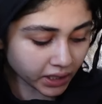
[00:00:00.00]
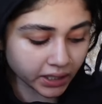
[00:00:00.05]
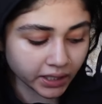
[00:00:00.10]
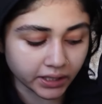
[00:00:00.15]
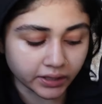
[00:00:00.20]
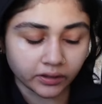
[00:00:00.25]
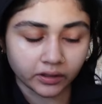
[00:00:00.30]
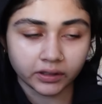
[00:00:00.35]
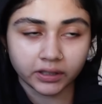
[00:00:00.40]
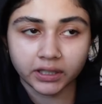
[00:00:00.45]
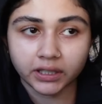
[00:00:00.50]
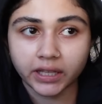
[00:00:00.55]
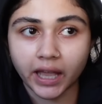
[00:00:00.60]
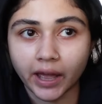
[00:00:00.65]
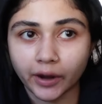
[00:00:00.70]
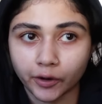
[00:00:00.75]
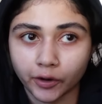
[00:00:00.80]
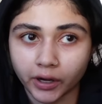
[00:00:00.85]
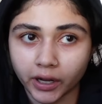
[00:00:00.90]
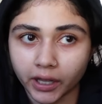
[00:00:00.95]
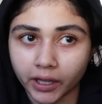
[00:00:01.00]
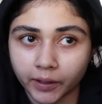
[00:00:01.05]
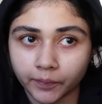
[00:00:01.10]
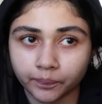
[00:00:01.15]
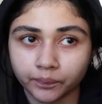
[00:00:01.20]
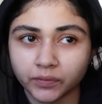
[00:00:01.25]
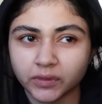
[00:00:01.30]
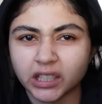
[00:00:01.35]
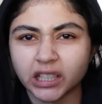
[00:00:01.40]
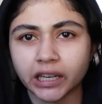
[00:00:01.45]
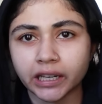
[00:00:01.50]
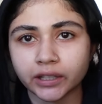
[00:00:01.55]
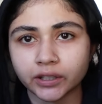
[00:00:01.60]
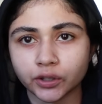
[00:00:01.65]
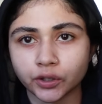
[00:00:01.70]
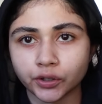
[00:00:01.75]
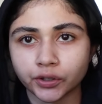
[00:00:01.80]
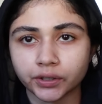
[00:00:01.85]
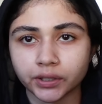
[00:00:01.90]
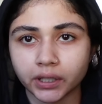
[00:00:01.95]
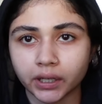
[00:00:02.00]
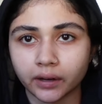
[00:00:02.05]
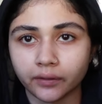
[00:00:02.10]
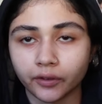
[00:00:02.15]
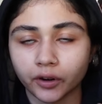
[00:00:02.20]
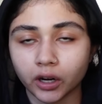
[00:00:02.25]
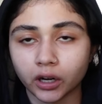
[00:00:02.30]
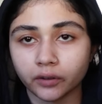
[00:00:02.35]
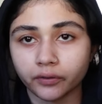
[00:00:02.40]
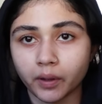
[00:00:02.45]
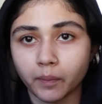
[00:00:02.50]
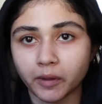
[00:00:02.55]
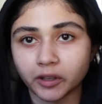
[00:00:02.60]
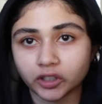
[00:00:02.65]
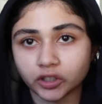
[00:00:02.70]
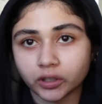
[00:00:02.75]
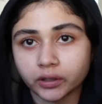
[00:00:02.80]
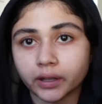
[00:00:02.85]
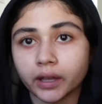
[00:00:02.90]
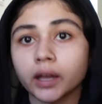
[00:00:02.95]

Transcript: is on Saturday. Today's Thursday, I forgot if I mentioned